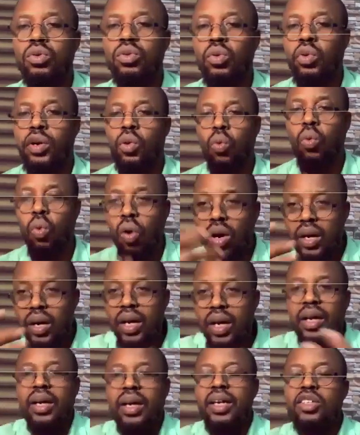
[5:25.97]
rework
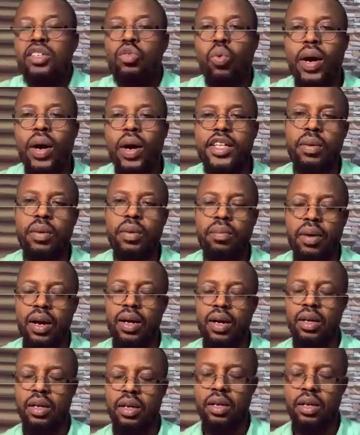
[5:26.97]
its white paper